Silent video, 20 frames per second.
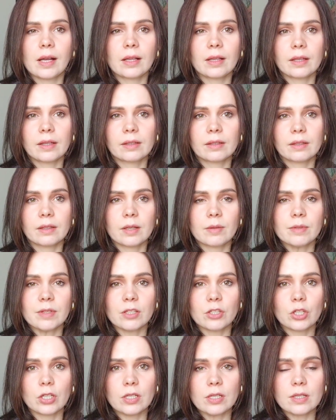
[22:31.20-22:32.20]
like the name
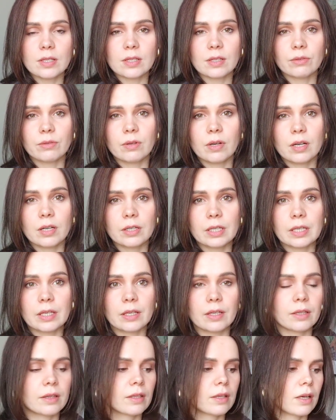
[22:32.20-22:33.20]
suggests, safari,
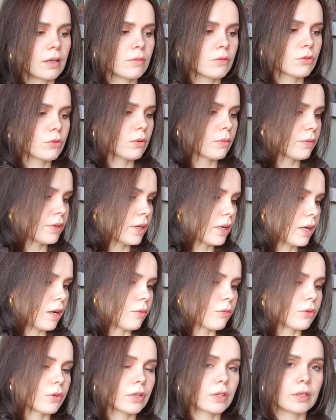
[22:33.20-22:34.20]
it comes from the
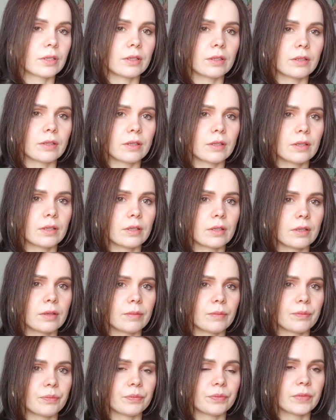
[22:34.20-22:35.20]
African
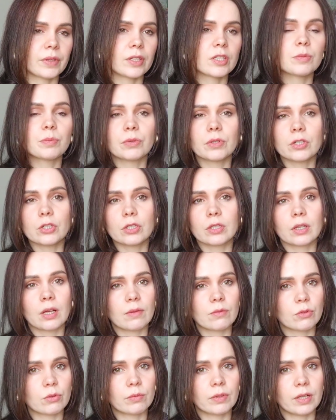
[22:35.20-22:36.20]
inspiration
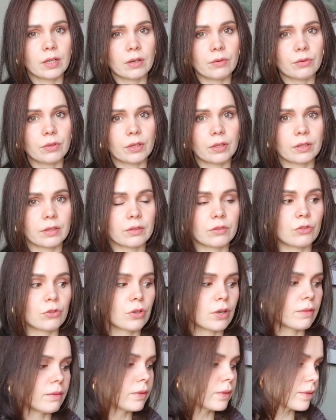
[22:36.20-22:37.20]
comes from the African
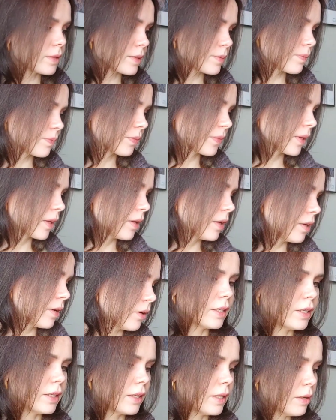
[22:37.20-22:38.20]
travels.
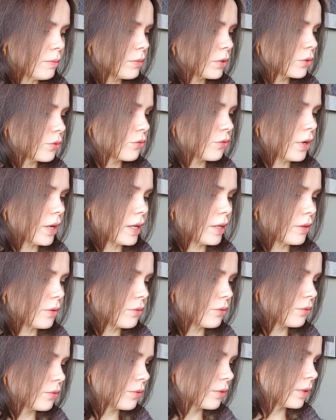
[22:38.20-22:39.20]
The #5
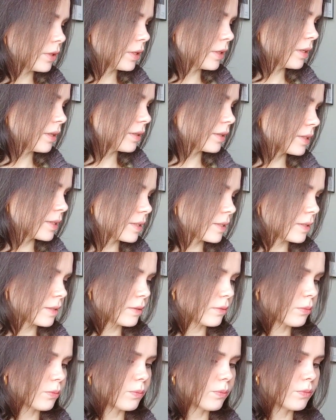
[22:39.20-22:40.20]
is
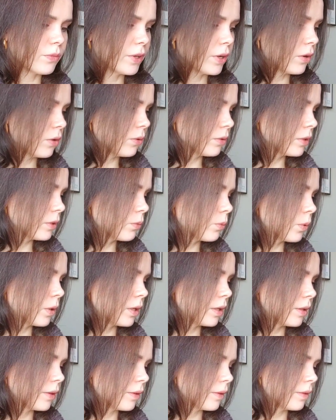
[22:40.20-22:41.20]
the
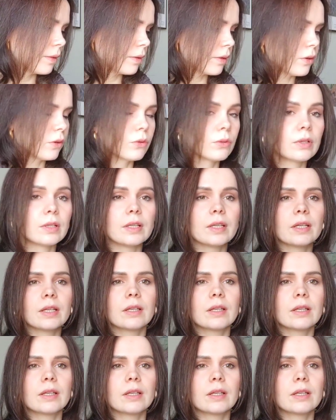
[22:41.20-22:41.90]
only